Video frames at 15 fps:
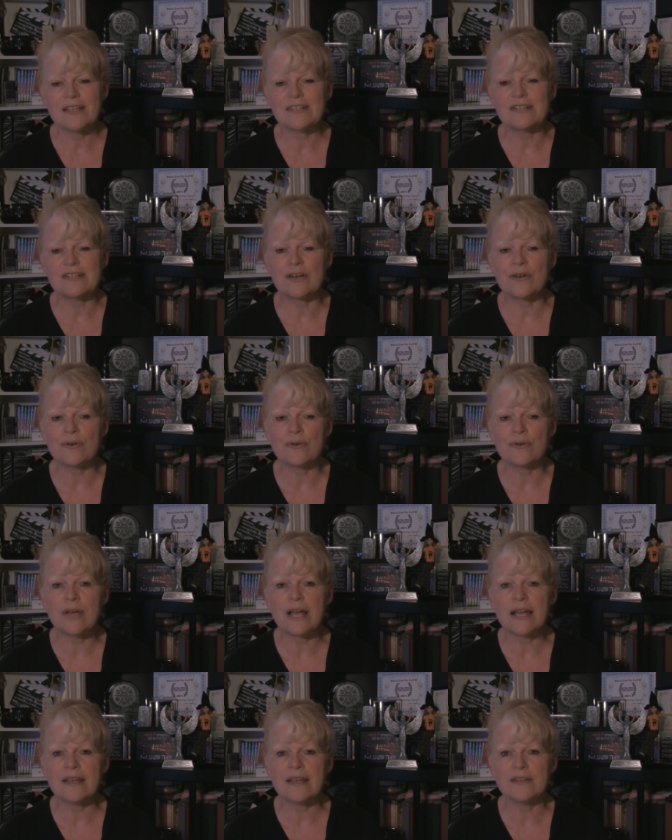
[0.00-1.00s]

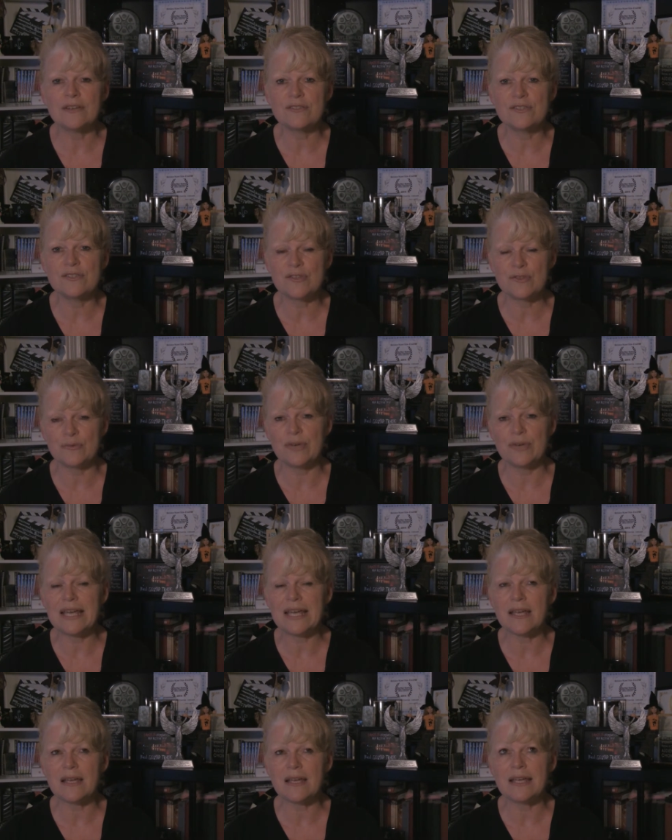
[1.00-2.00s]
So there's
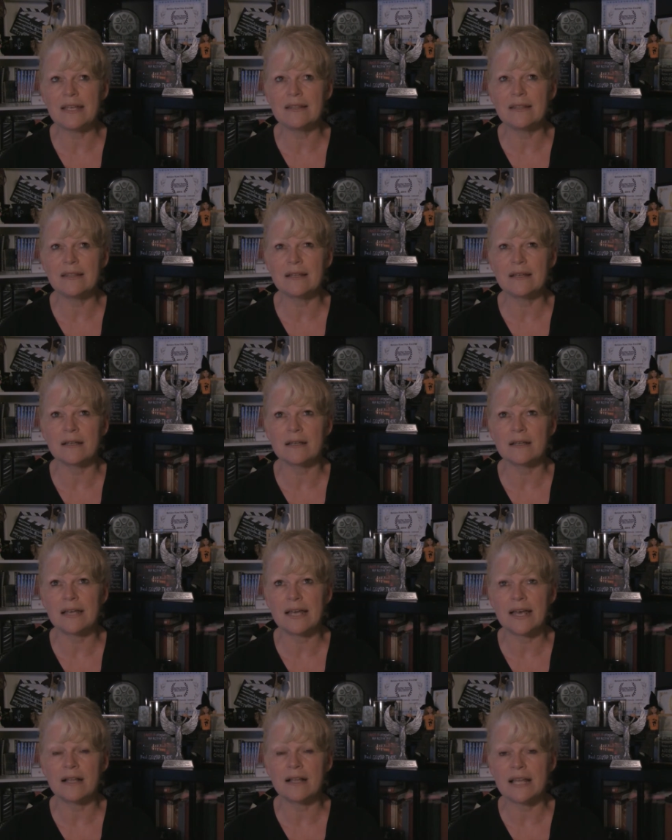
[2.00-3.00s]
three in
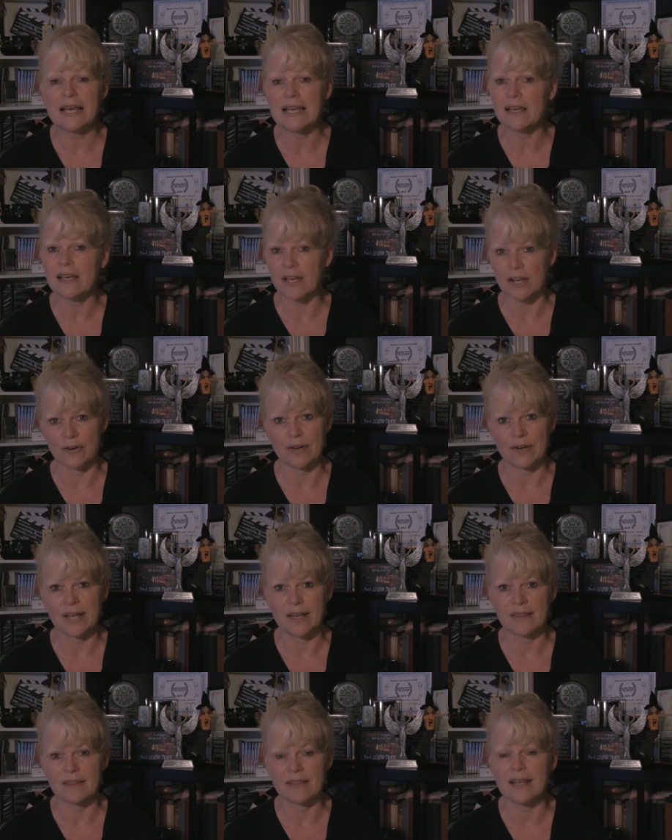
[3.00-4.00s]
the LA
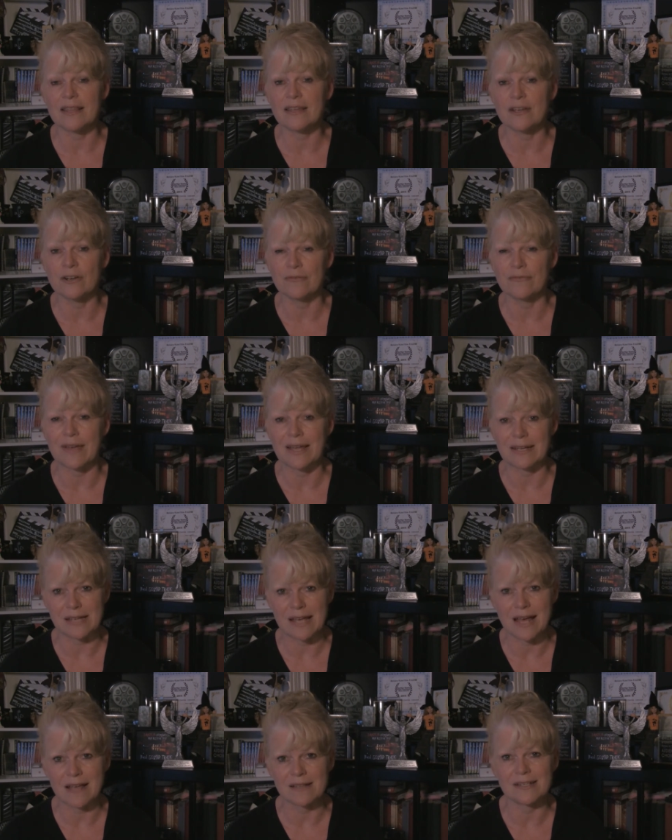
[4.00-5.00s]
area that I think are
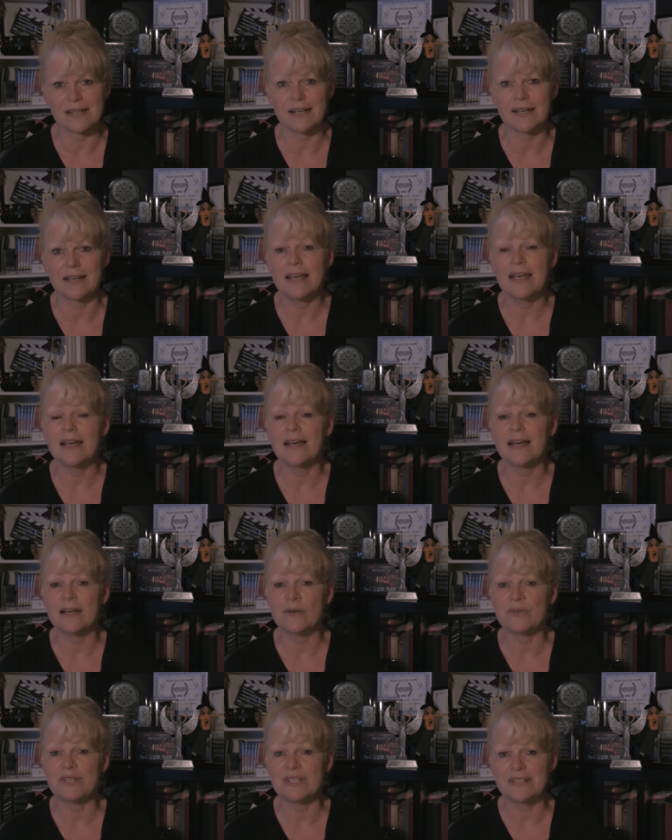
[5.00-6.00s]
fantastic and
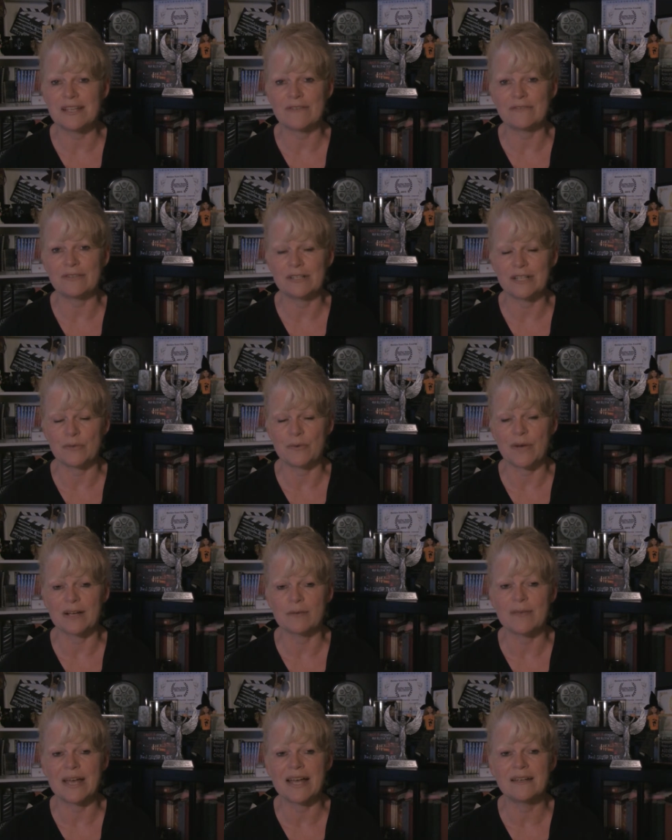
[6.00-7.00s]
I would definitely
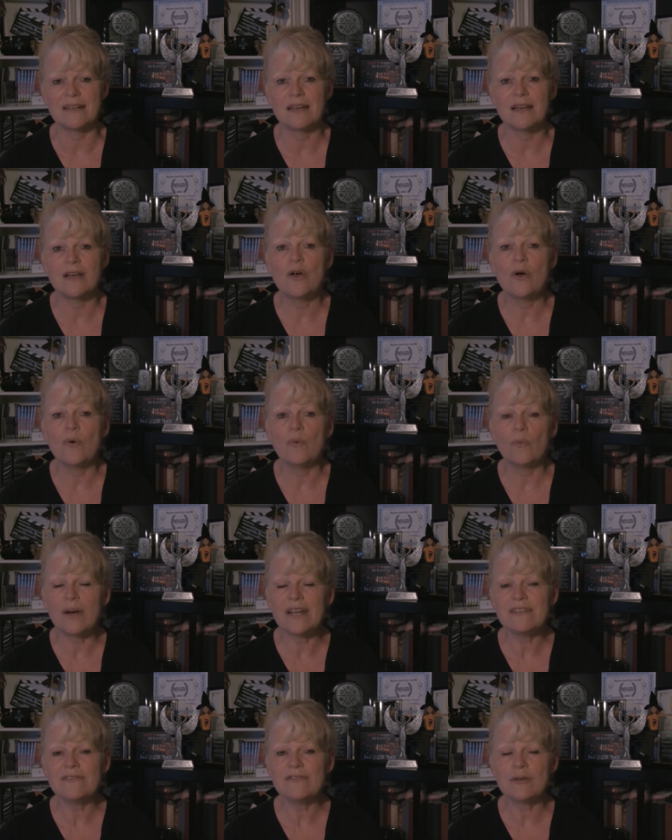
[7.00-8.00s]
recommend.
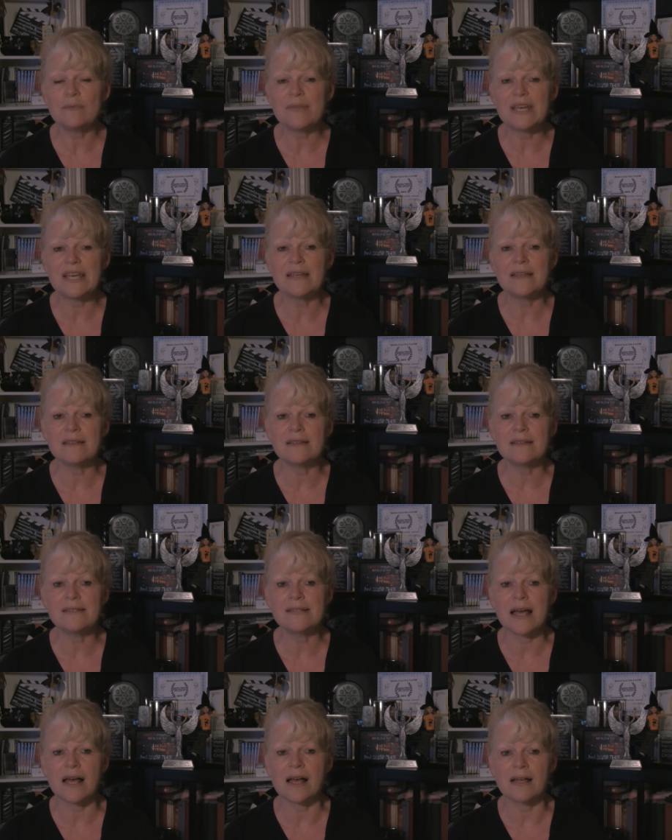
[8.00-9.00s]
One of them
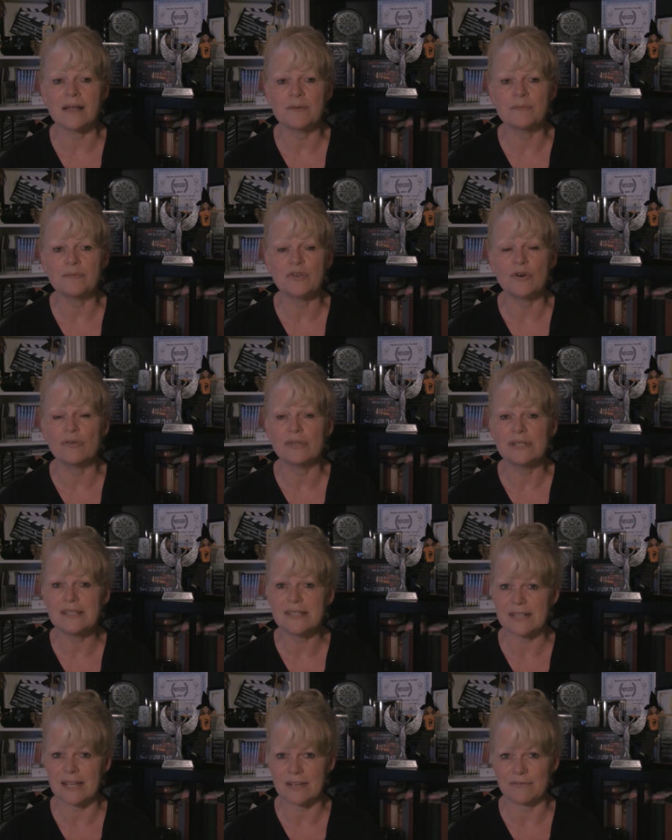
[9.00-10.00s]
is um, Golden
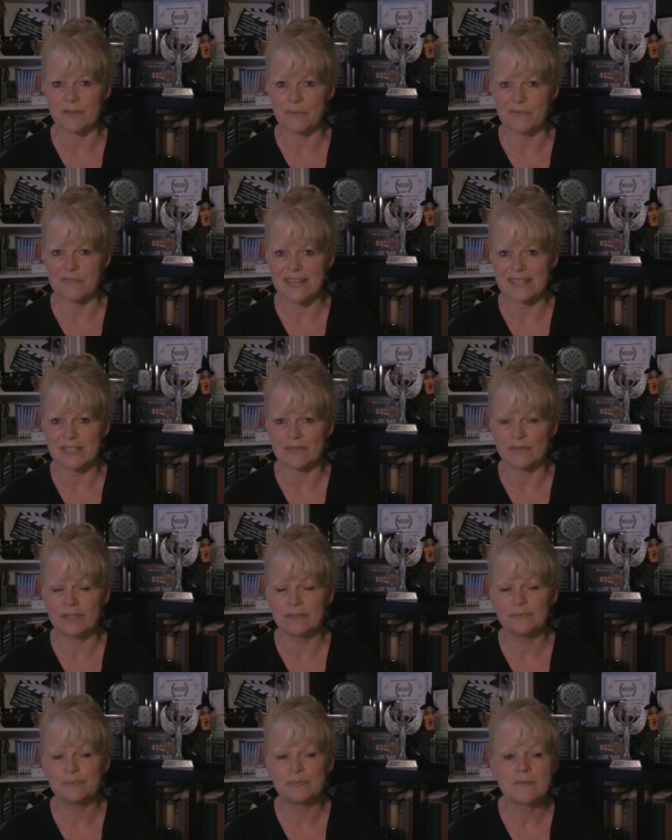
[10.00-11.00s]
State Film Festival.